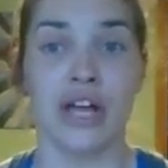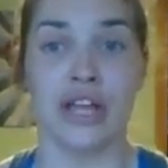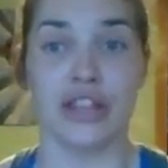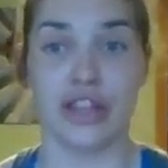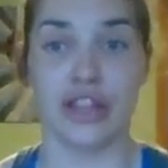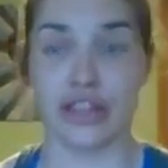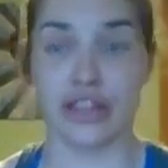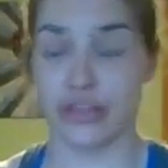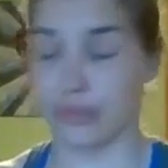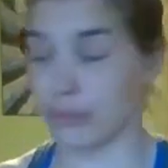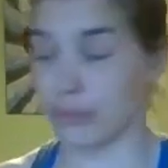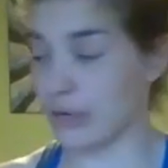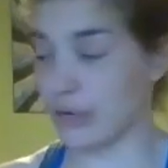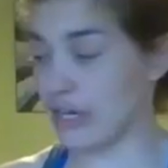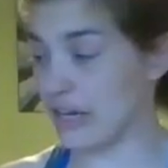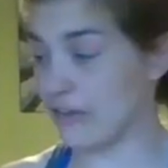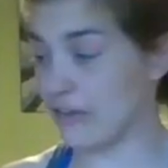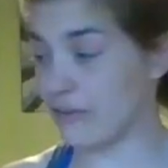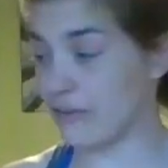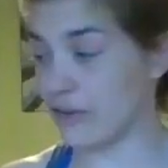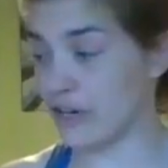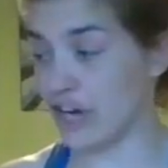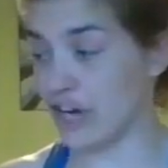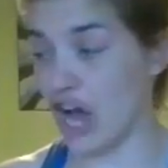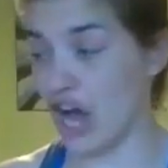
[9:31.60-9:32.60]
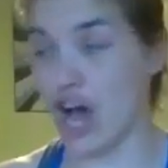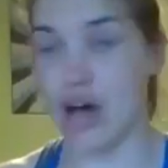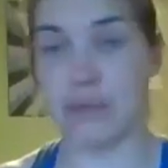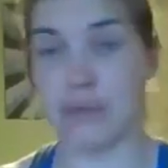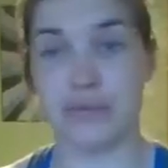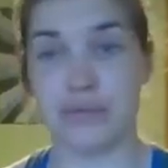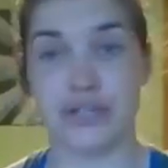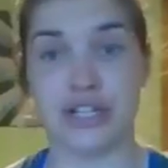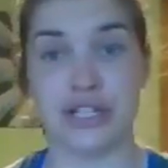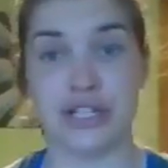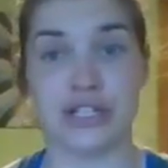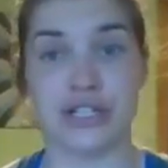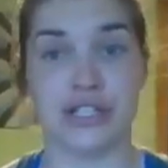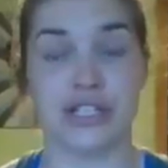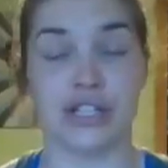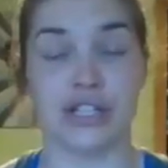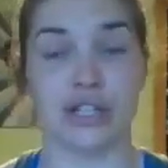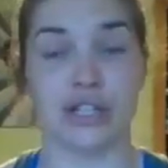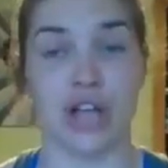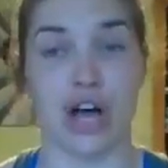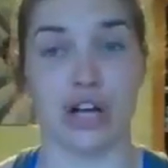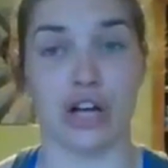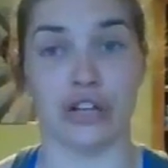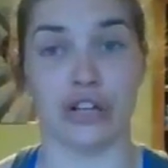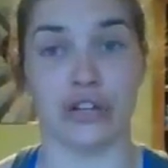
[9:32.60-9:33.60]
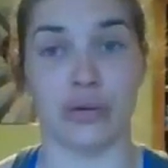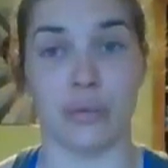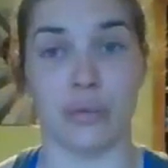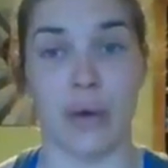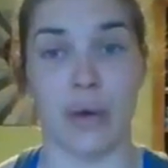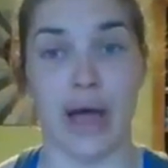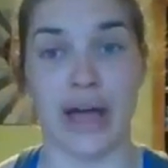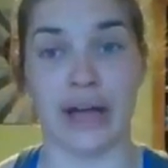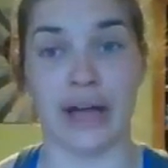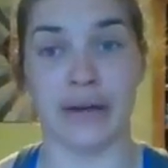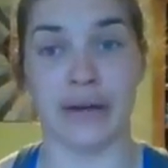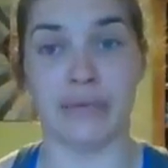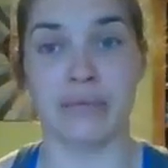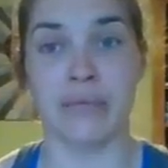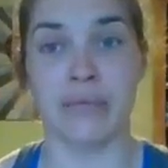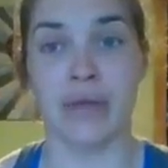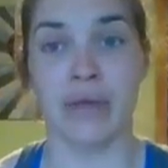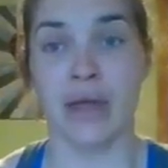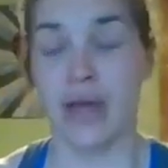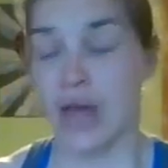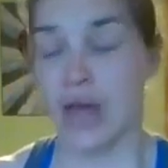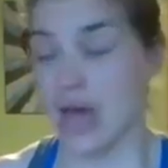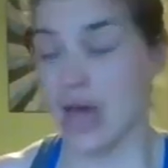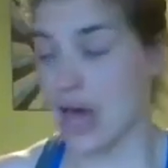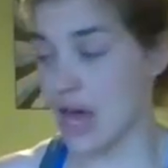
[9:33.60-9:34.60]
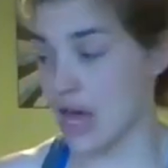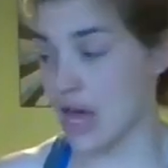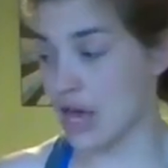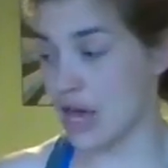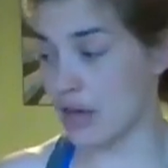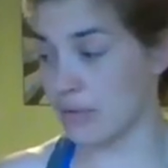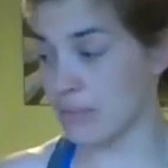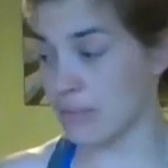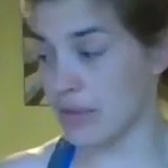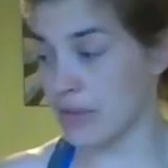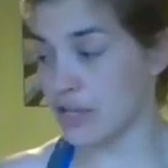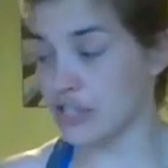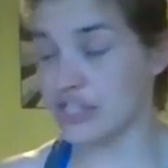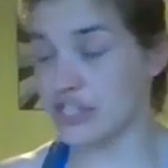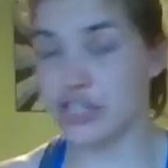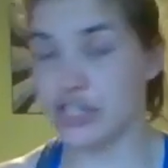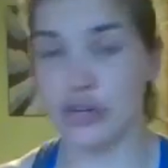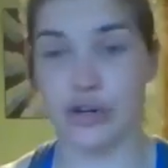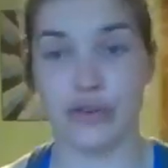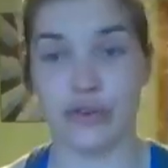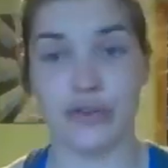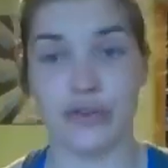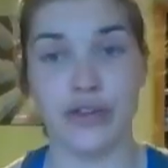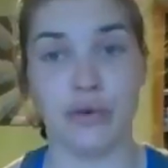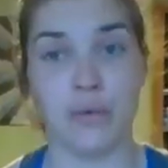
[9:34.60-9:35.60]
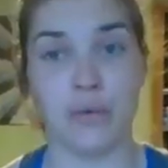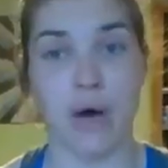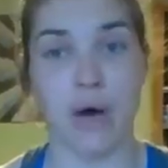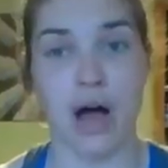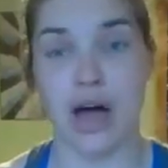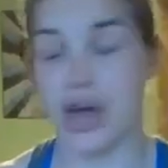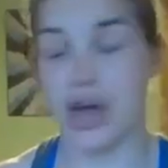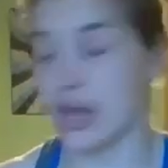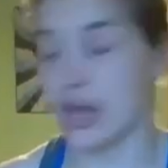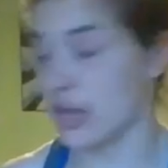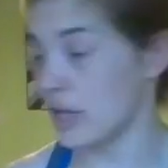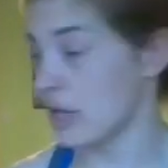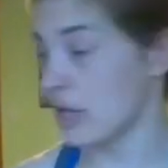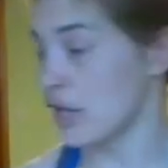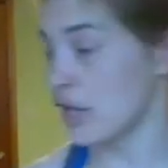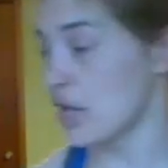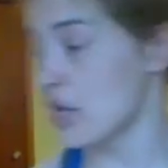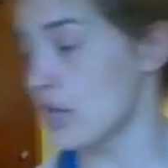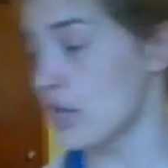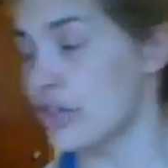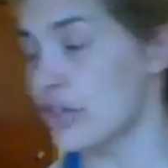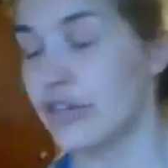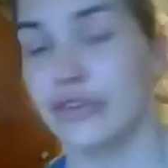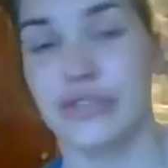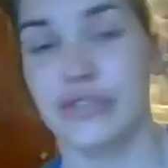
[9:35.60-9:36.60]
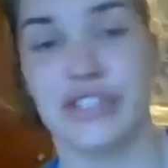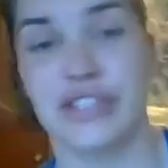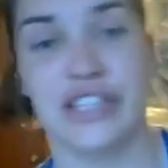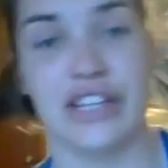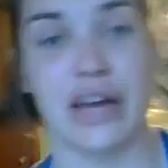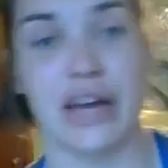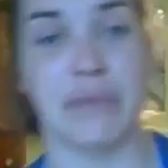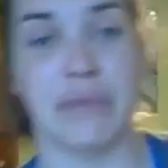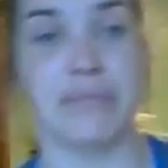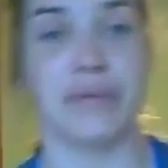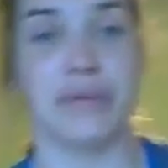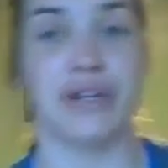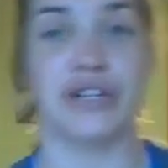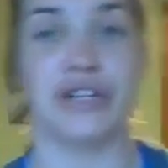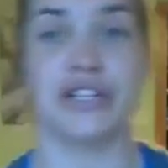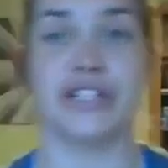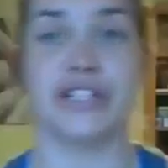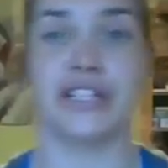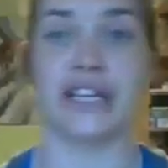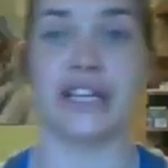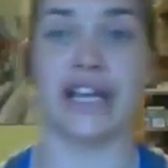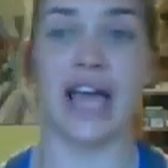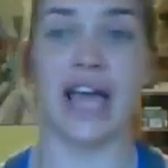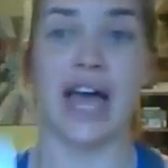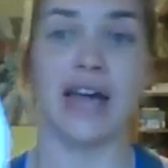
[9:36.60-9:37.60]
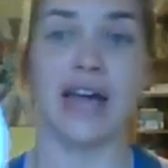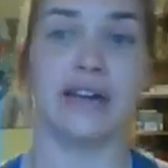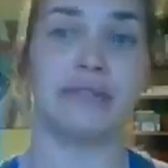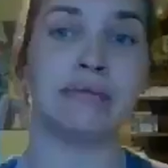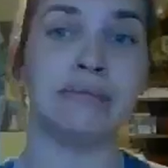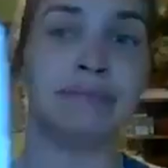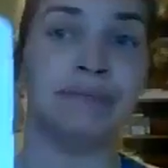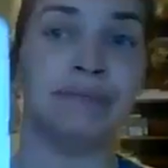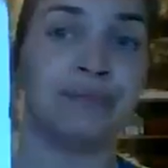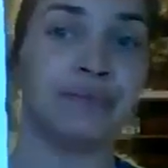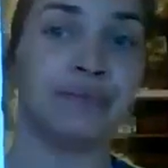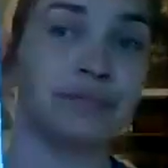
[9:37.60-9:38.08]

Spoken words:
the 3 different options along the way. So if you want those numbers again,